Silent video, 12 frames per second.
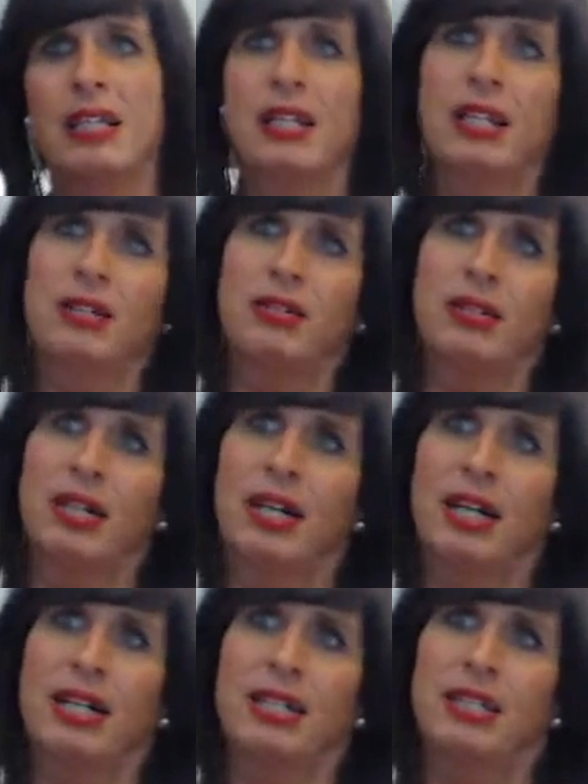Oh,
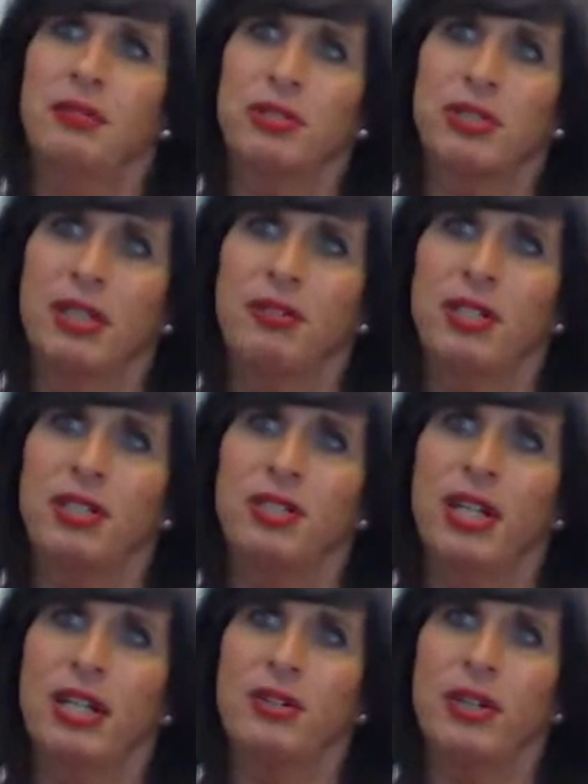God he was given a
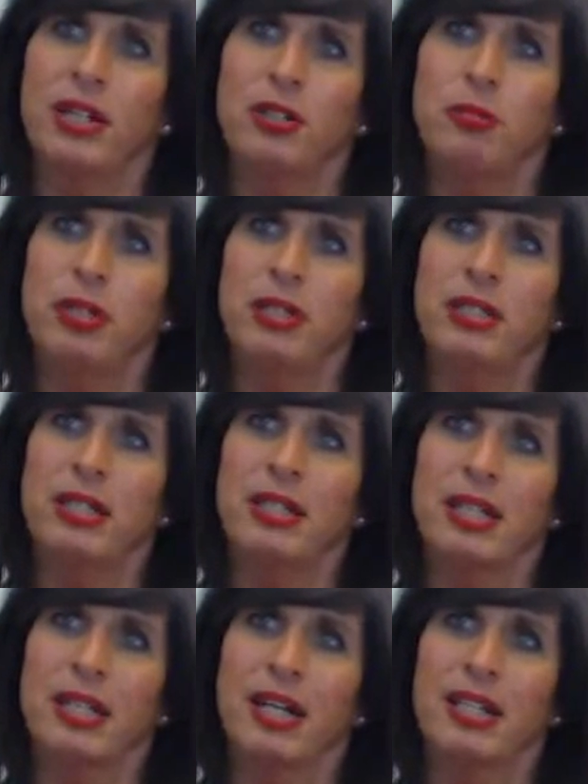generator but didn't
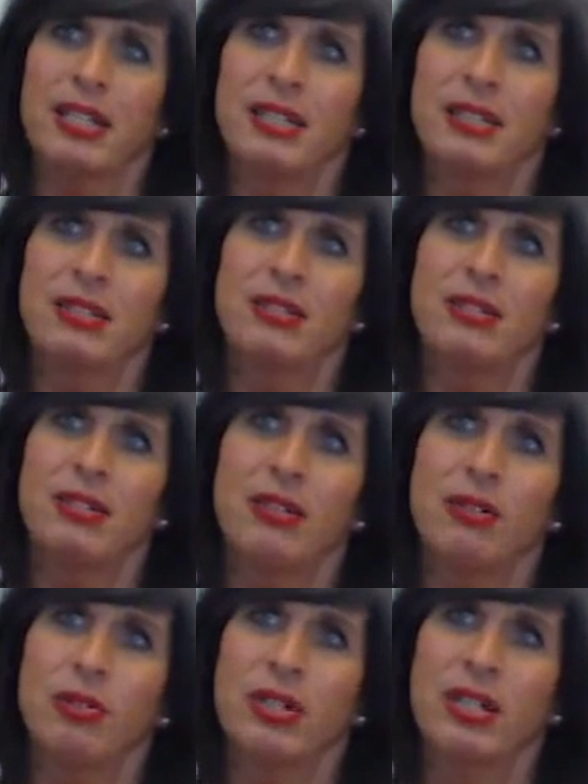like it. Good
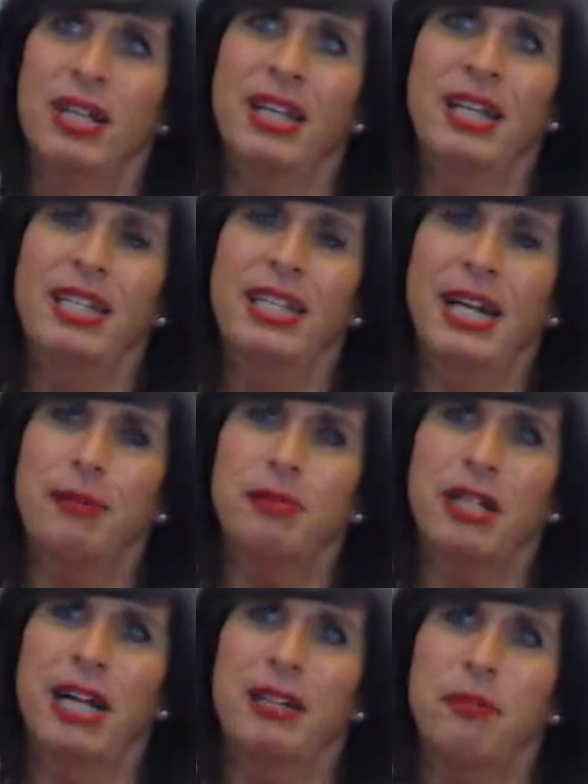Lord. Yeah, I'm
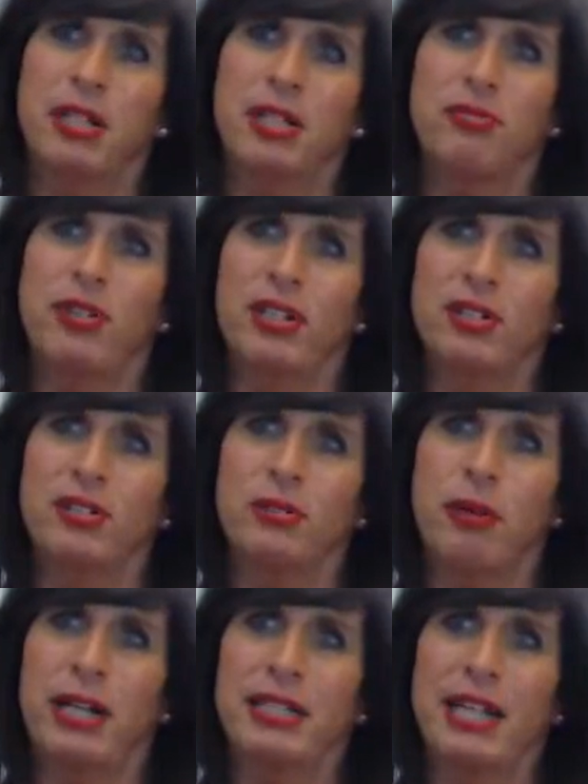kind of mixed feelings
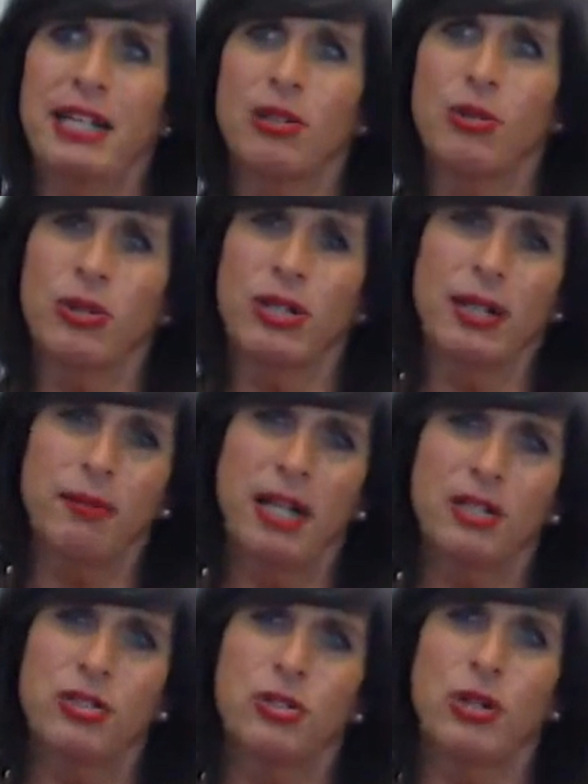about that, Lori. I'm
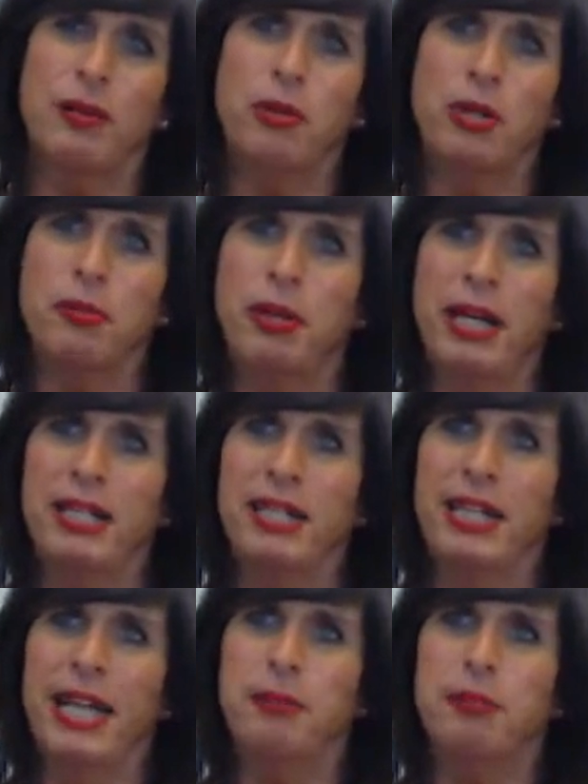not sure I want to pay the
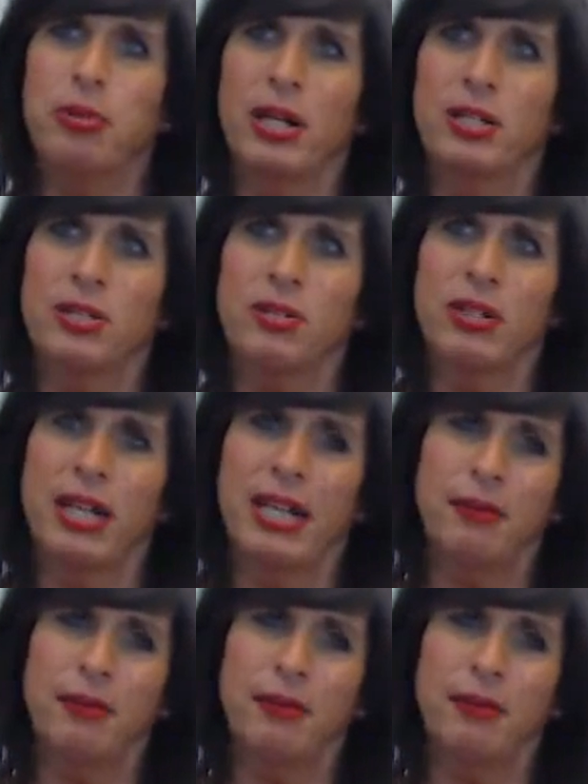gate price on that.